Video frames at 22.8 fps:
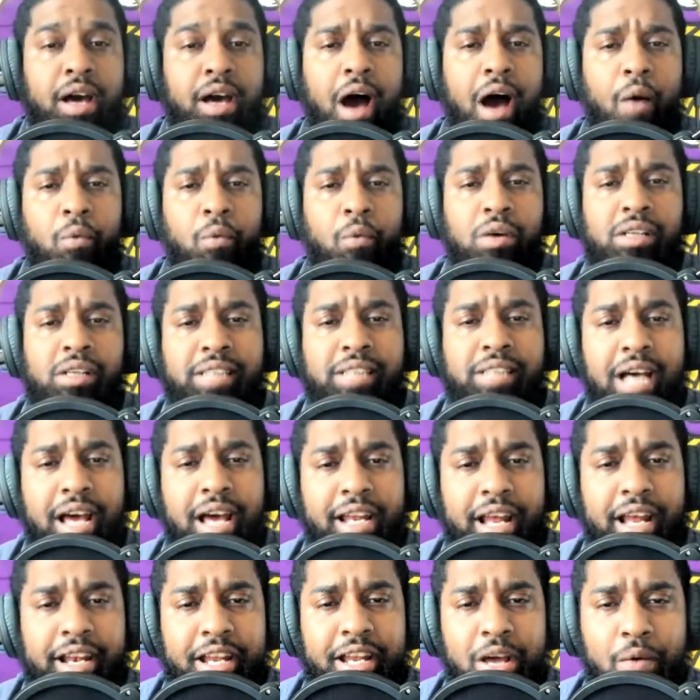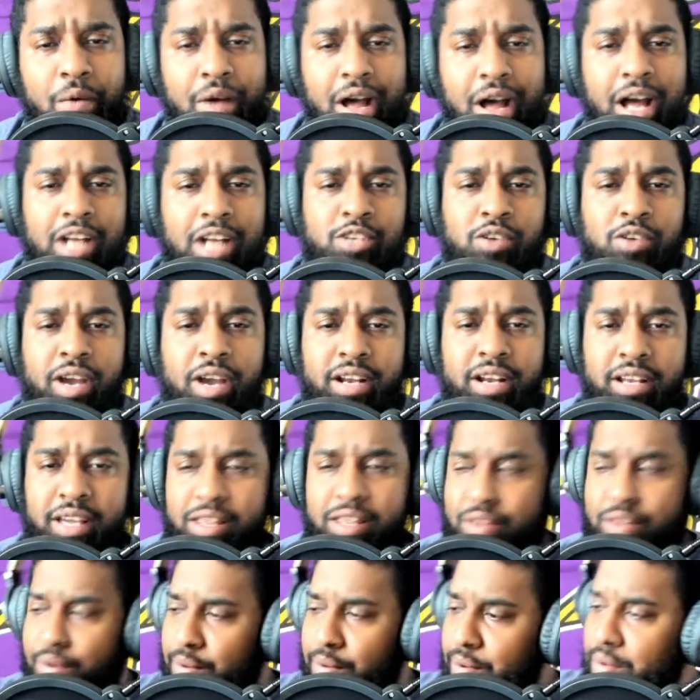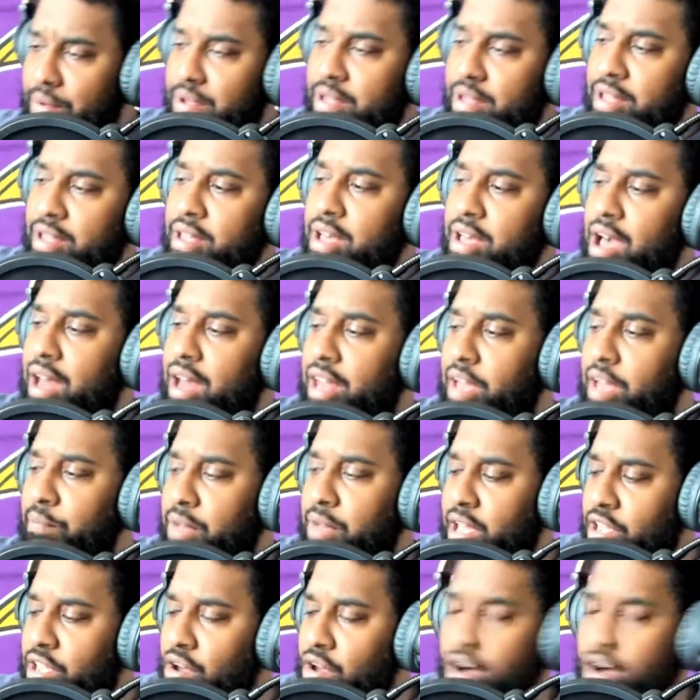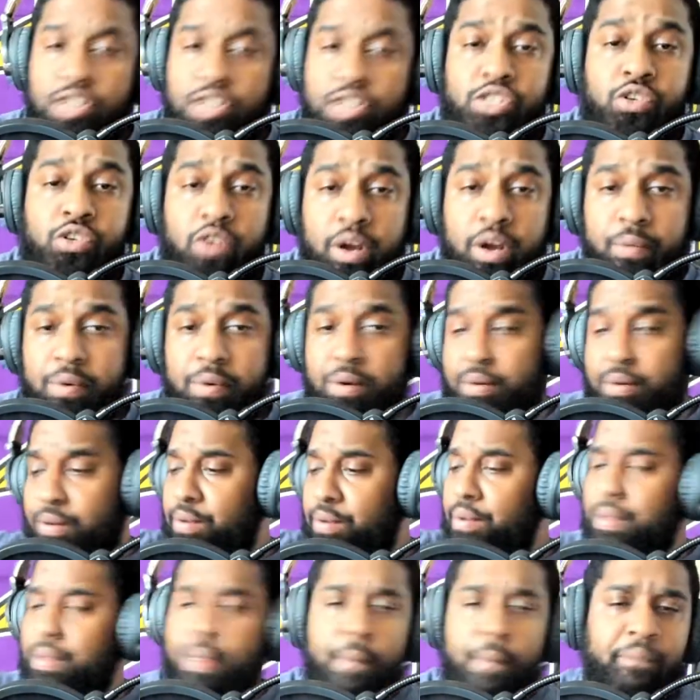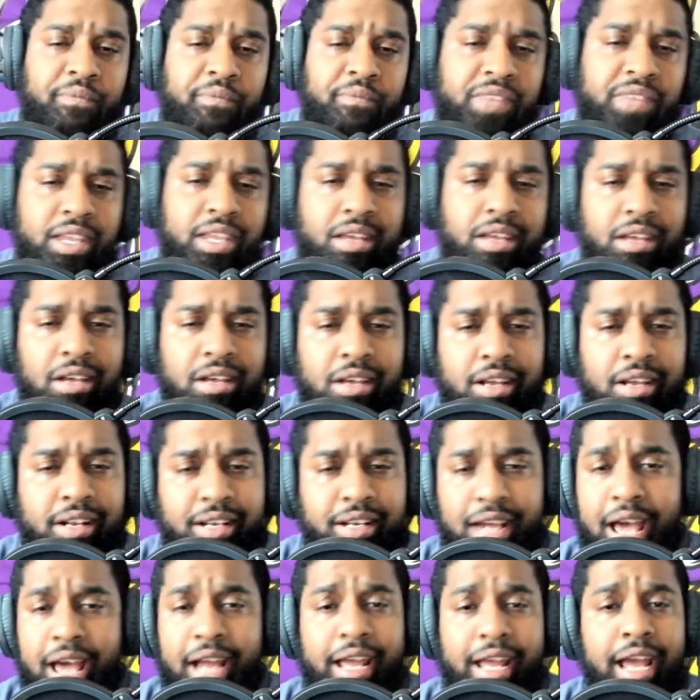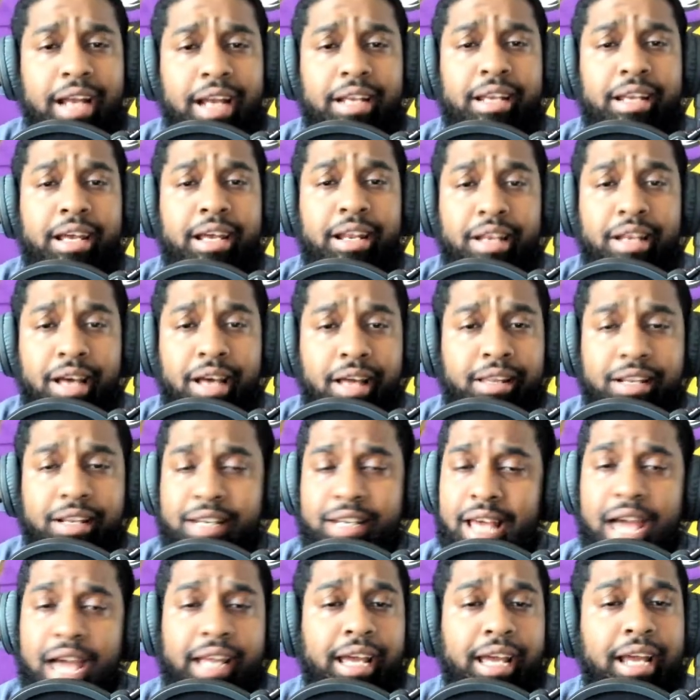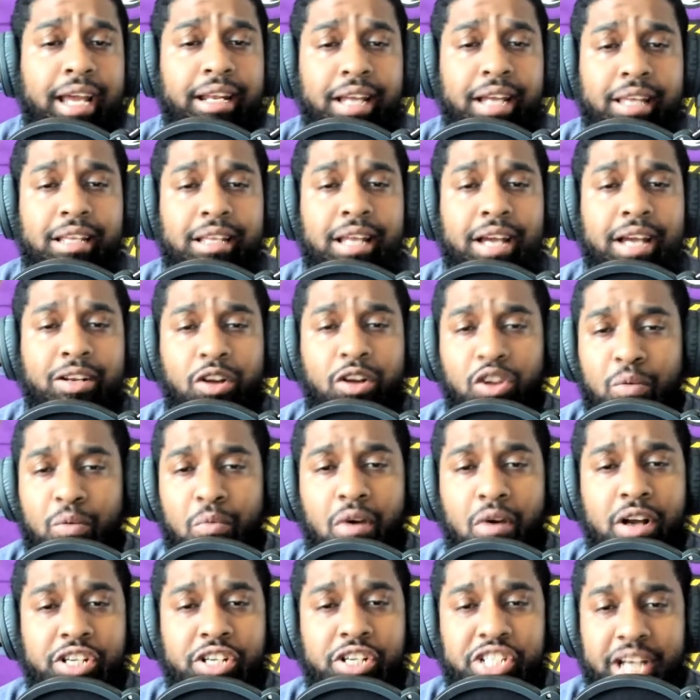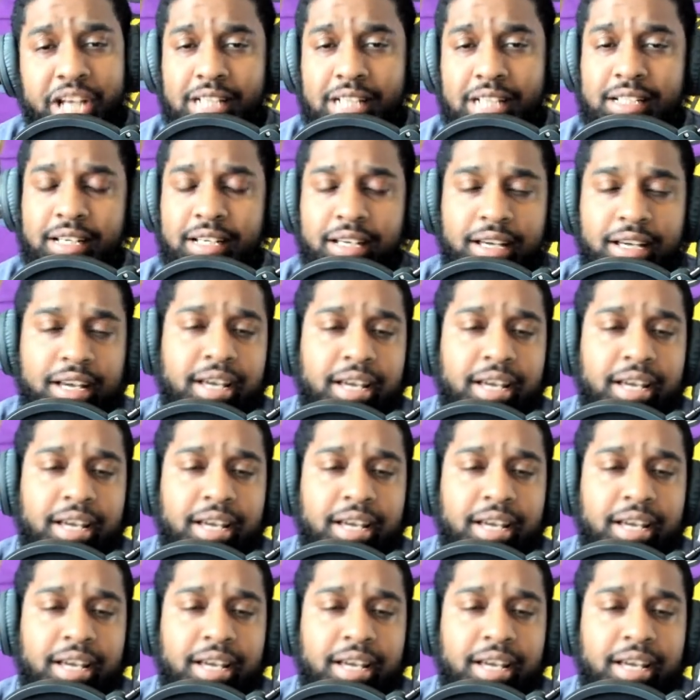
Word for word: I want to sign that damn contract neither. Like, man, y'all are tripping. Dak ain't did nothing. Dak ain't nothing like no Lamar Jackson.